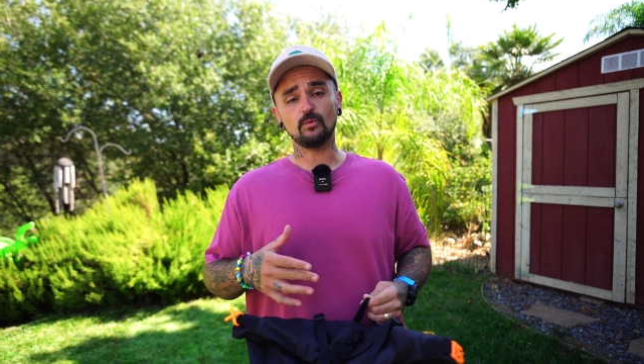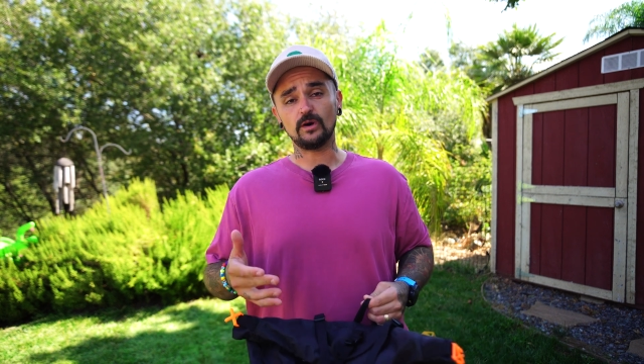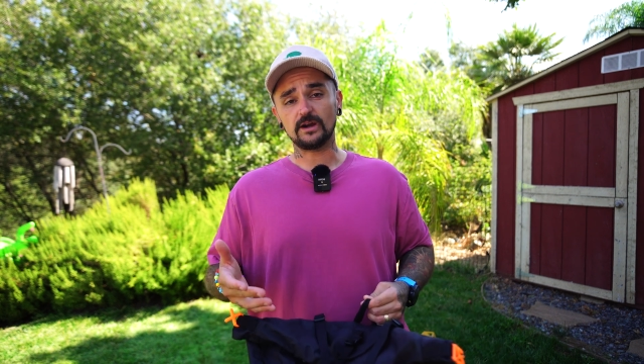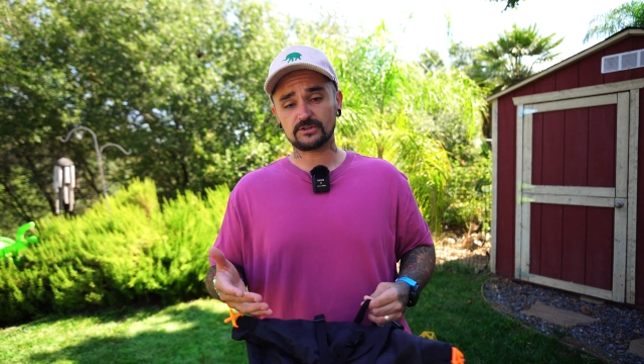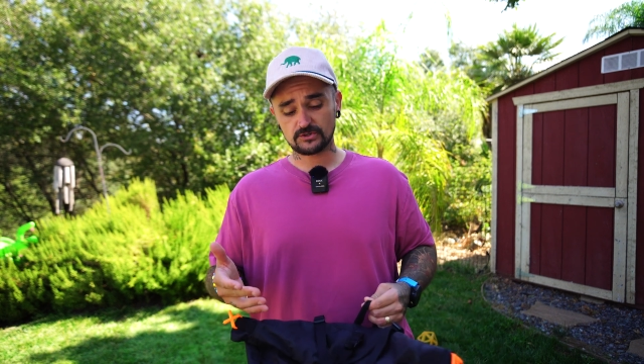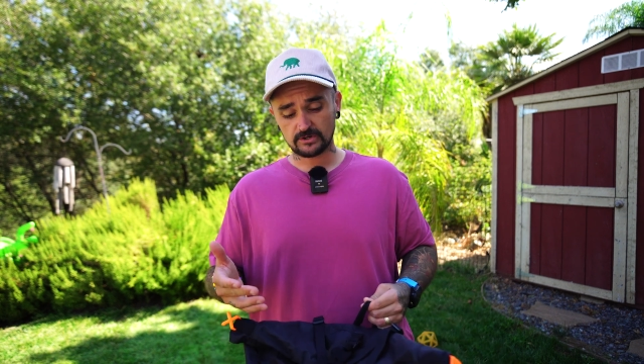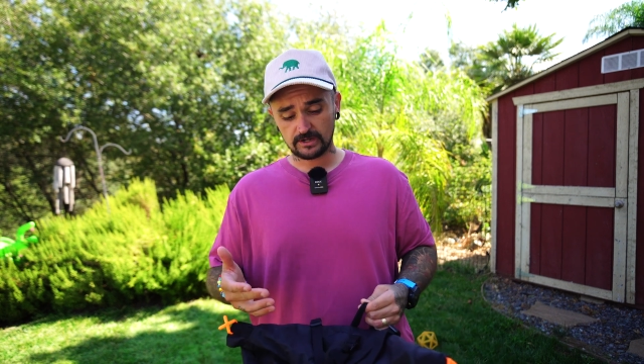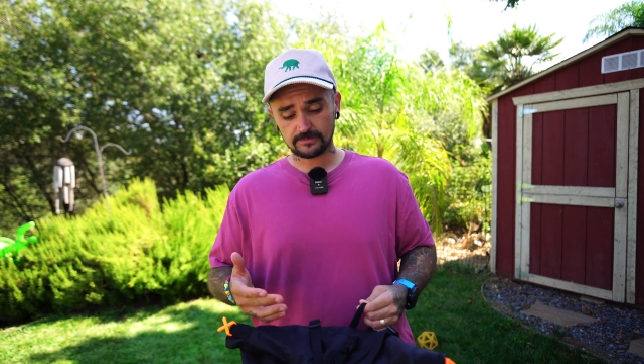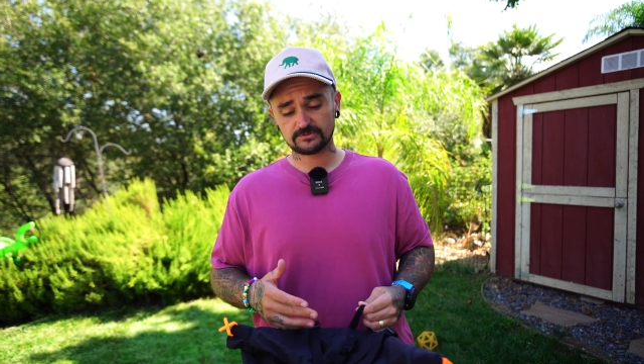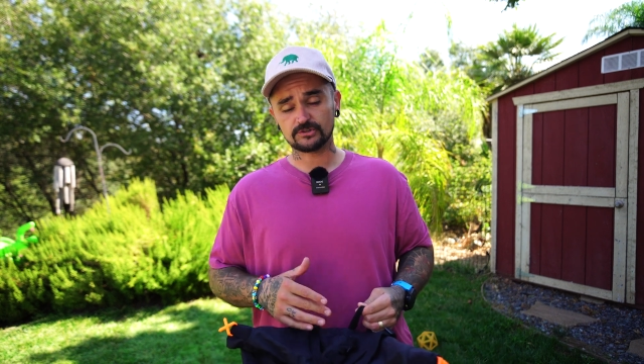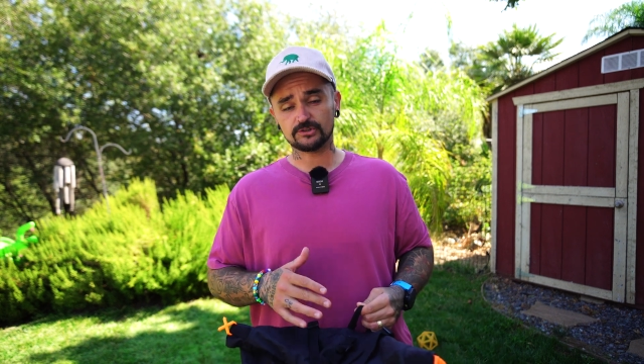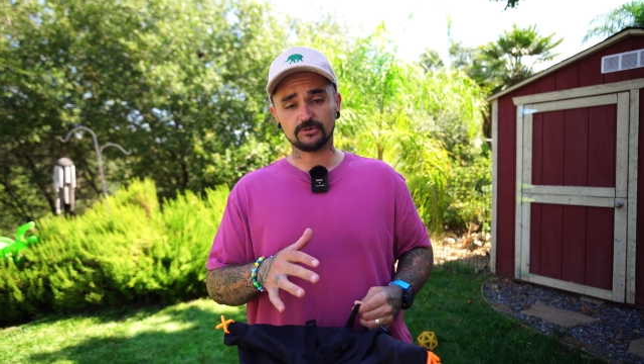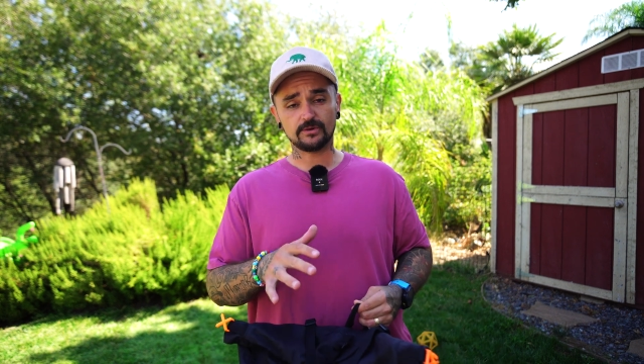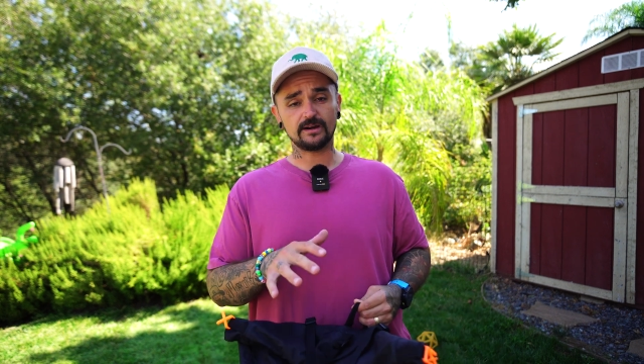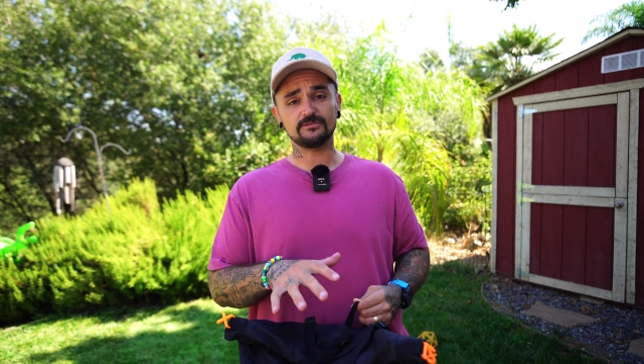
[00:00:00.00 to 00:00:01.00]
Y strap, so
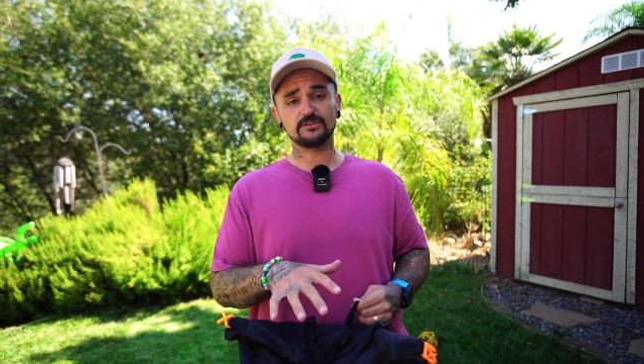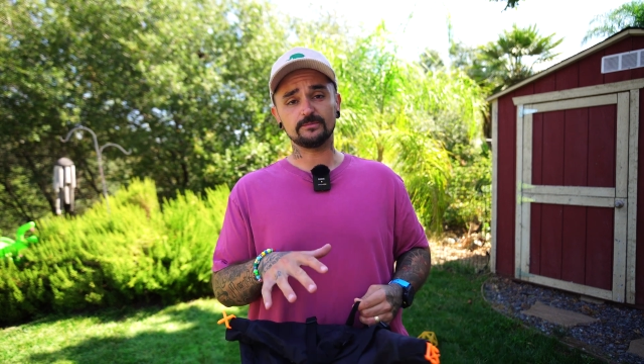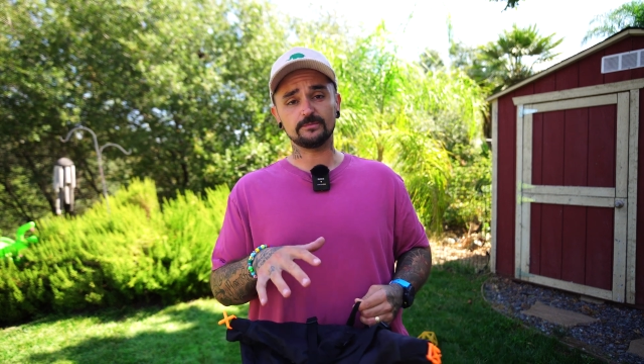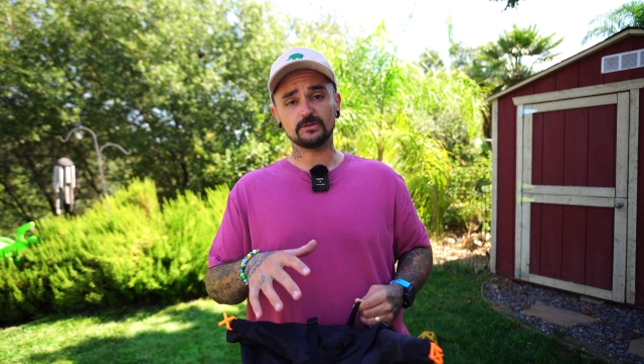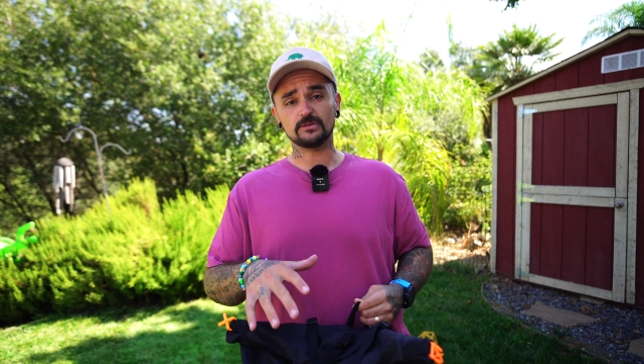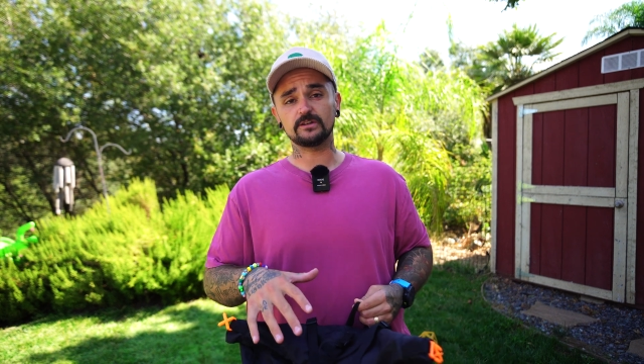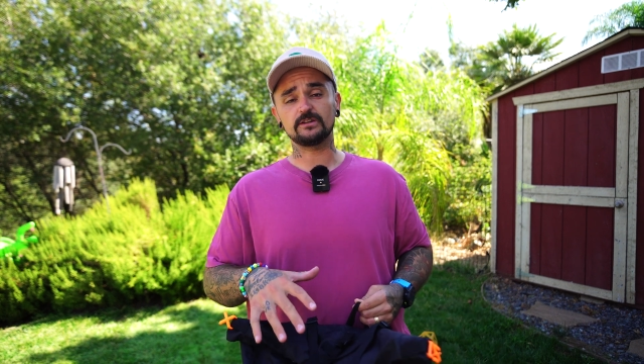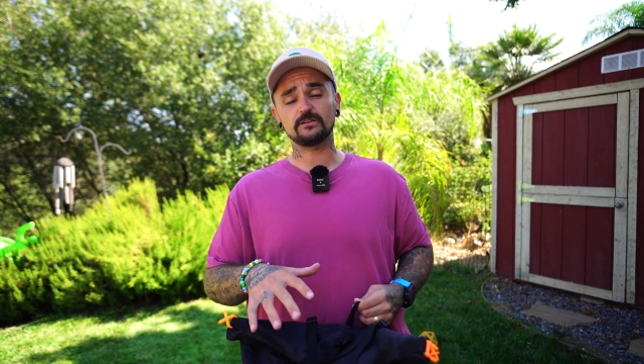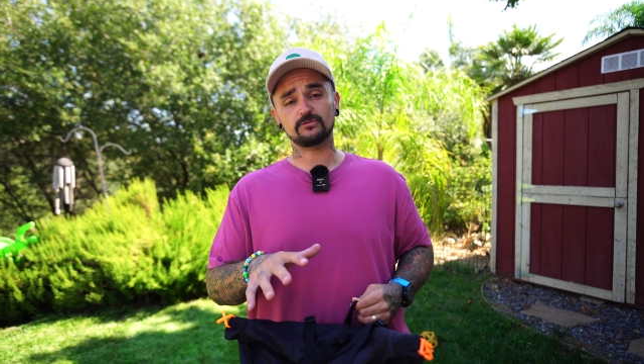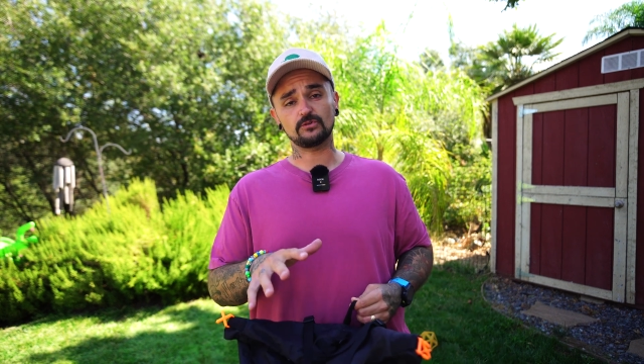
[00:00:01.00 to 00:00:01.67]
you have the ability to